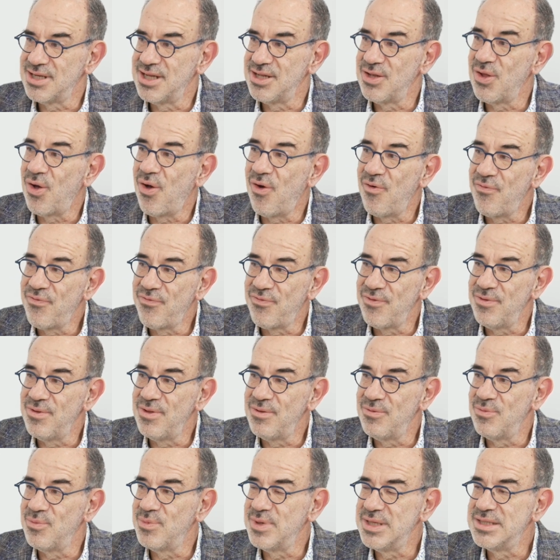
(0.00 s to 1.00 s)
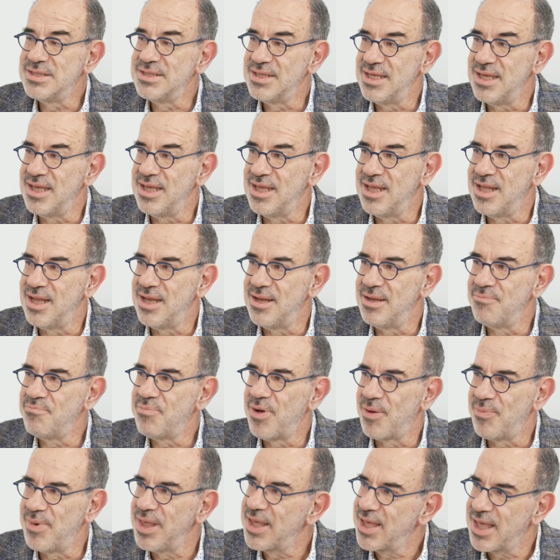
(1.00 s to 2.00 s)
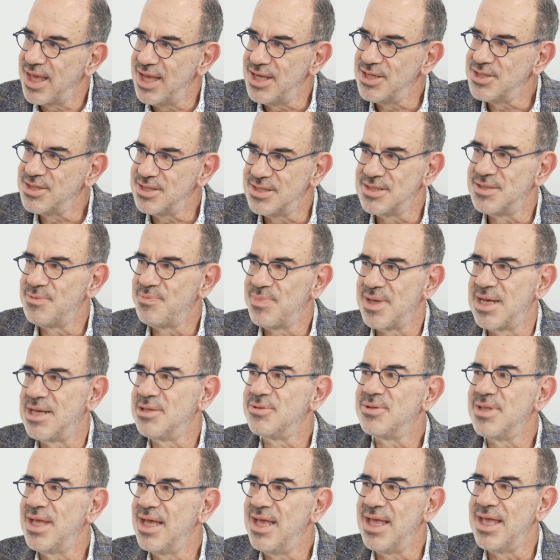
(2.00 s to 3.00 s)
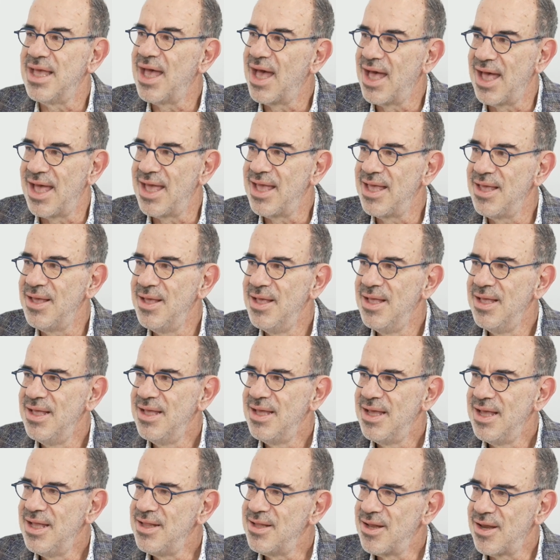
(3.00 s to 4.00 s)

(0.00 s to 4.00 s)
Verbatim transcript: And often we see in publications about AI, in